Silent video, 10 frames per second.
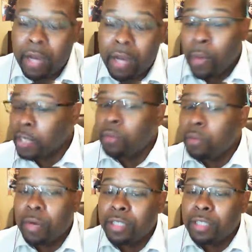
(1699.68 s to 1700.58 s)
Oh, I know,
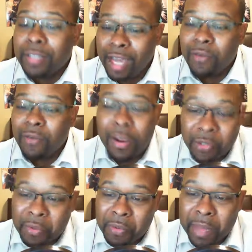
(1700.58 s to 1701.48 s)
bro. Colorado
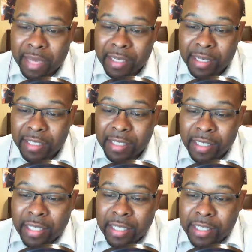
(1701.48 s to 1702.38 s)
doing mad good.
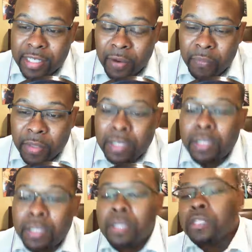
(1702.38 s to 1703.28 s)
So
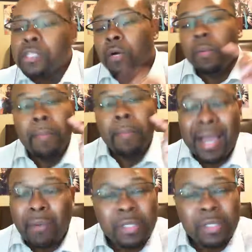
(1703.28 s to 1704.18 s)

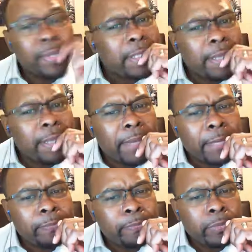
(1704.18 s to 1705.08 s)
Mike, I want to bring this up,
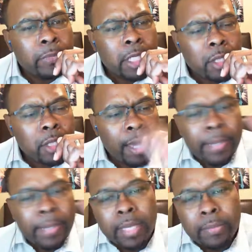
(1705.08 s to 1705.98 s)
man. So now
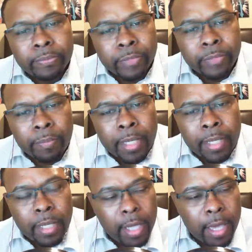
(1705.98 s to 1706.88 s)
being
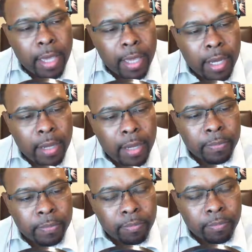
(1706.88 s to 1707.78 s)

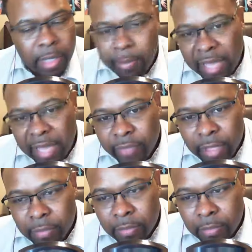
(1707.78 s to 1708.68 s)
a black
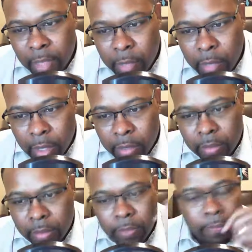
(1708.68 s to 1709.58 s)
father, like we are,
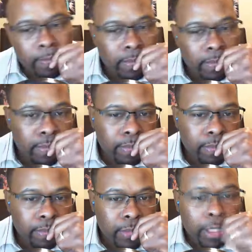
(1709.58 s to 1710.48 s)

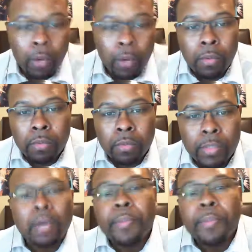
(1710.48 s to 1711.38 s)
we go
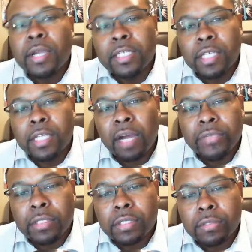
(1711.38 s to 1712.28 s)
to parent teacher
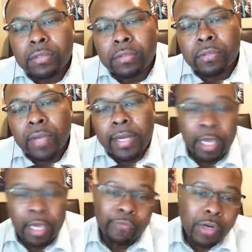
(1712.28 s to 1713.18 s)
conferences, right?
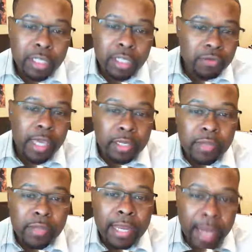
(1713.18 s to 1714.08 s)
Now, unfortunately, you can't
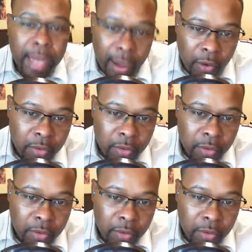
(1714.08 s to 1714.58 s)
do that now,